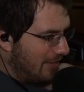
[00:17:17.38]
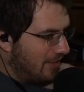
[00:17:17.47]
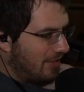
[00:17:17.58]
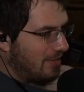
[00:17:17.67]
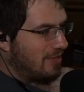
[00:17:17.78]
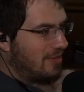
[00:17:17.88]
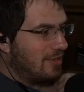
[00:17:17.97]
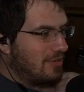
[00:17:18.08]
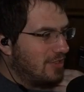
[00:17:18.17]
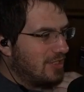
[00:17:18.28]
the,
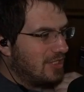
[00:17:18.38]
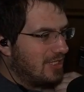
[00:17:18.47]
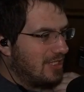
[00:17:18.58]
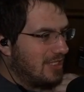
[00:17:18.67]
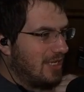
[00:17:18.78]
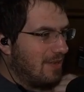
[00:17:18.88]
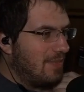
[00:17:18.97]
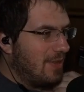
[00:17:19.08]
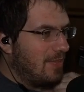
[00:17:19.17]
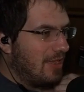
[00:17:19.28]
there's just some
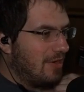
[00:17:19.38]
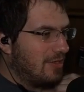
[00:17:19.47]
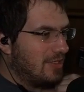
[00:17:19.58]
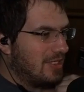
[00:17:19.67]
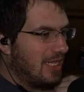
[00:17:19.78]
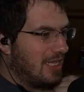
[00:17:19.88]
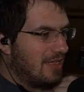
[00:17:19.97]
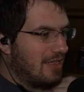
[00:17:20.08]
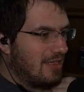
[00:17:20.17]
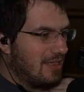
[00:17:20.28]
people that are just like
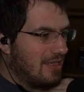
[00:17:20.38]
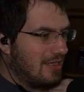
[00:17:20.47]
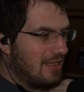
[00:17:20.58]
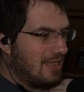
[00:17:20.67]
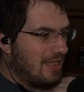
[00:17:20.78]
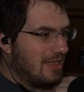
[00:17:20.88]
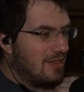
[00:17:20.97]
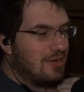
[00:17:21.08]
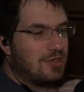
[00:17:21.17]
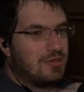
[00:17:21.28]

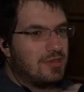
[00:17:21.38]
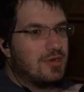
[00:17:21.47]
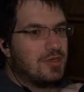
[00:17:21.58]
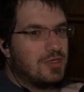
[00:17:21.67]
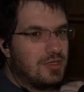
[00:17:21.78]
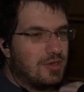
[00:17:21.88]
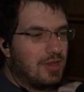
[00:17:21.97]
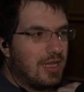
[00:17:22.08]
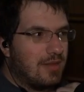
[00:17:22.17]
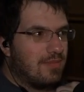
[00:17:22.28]
they're they're they're
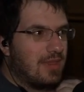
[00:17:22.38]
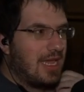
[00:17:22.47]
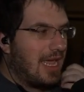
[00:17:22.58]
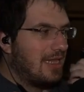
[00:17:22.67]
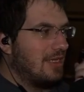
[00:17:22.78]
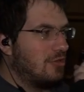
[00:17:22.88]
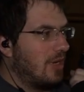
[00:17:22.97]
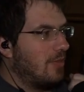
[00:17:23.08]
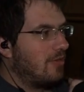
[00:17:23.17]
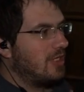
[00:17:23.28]
like they act like
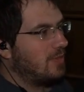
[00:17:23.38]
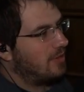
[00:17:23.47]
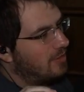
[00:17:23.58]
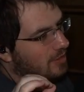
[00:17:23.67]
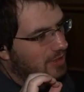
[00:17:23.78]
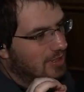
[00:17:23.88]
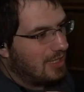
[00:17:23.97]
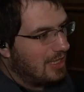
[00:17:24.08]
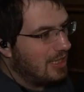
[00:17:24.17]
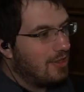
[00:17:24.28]
drama queens, but they're just
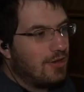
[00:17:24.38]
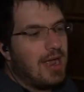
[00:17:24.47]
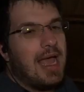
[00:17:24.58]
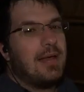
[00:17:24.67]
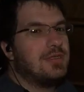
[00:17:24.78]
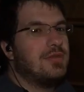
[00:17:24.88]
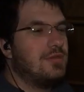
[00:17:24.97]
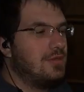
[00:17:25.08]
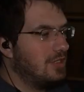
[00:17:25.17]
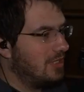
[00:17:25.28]
they're
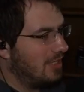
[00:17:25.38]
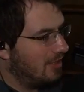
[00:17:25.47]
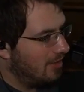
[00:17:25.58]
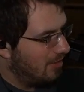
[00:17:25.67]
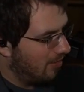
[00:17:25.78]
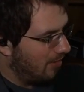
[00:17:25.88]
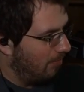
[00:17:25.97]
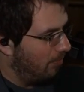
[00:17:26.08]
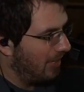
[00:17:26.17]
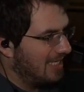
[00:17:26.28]
absolute just
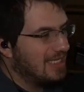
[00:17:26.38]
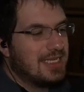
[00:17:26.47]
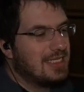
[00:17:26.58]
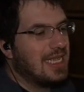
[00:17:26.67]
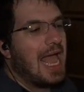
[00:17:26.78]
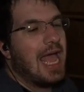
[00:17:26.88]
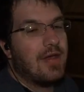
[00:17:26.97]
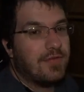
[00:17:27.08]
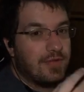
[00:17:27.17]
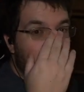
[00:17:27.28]
blessings to
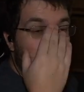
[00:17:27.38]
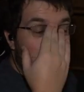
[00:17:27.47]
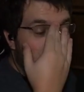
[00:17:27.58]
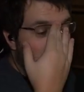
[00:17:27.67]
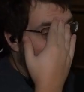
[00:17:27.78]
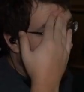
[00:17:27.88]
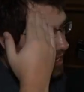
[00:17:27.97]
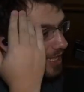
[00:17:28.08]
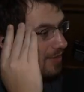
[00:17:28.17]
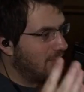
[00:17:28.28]
have. And
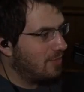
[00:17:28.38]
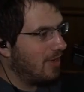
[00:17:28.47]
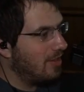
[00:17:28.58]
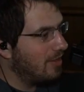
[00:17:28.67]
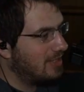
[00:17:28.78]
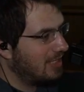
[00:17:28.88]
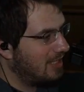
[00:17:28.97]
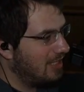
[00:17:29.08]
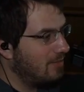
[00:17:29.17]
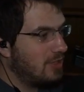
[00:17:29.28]
he was one of those that
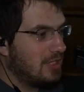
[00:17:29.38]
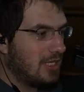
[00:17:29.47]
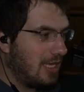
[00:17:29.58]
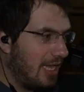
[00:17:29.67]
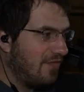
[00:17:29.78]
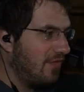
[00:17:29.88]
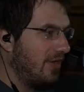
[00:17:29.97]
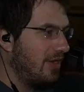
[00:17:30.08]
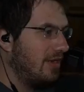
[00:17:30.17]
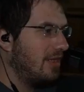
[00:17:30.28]
he was just a lot of
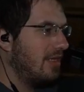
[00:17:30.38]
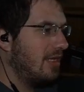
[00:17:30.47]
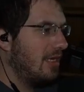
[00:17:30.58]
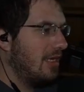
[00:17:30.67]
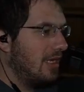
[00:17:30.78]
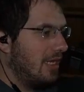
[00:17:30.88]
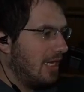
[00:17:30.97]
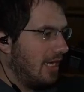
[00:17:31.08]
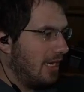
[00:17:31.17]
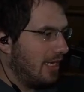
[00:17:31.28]
fun.
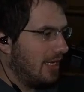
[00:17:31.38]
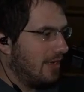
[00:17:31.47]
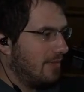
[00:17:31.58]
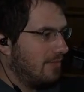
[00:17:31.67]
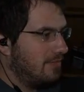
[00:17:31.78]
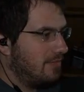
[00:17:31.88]
Um,